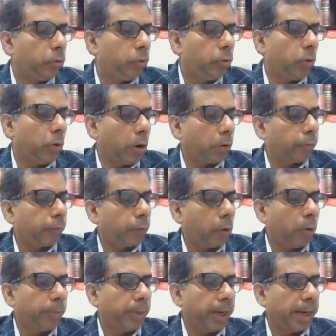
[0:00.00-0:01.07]
through or
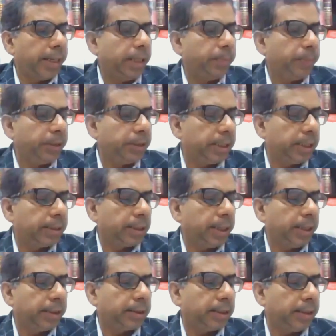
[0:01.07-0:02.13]
from any business
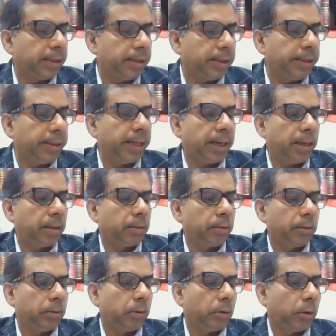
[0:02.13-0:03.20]
connection in India,
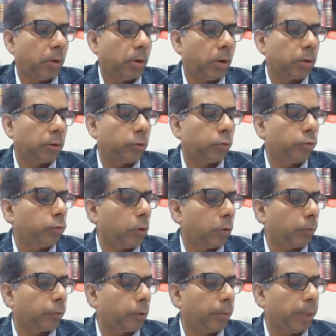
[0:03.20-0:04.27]
or through
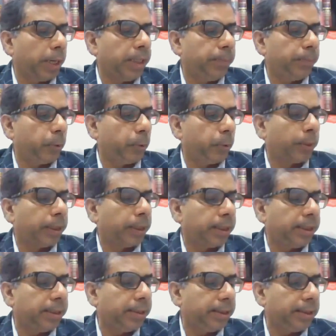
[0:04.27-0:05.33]
or from any
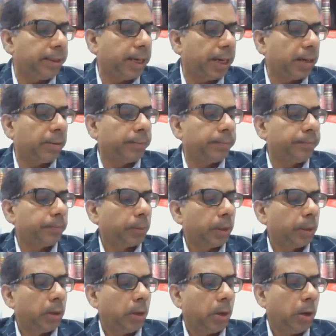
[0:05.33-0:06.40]
property in India,
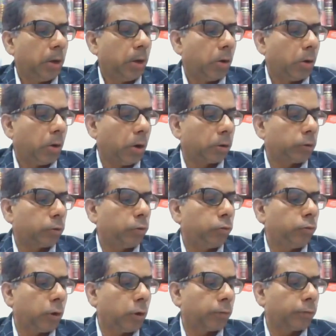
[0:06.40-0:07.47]
or
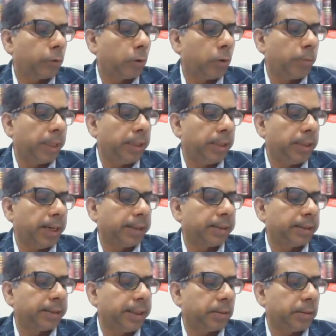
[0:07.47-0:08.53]
through or from any
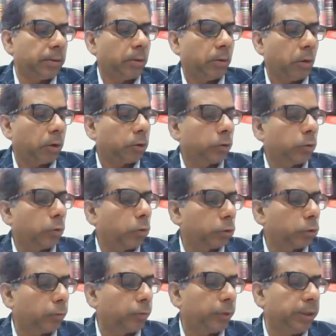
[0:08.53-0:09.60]
asset or
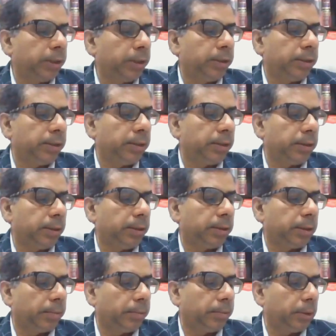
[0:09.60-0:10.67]
source of
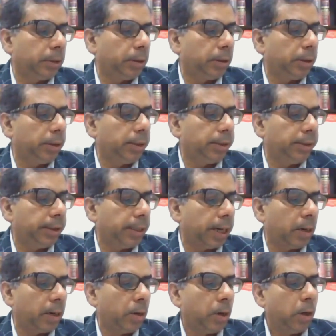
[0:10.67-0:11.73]
income in
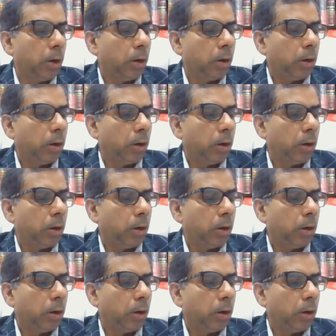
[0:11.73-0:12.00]
India,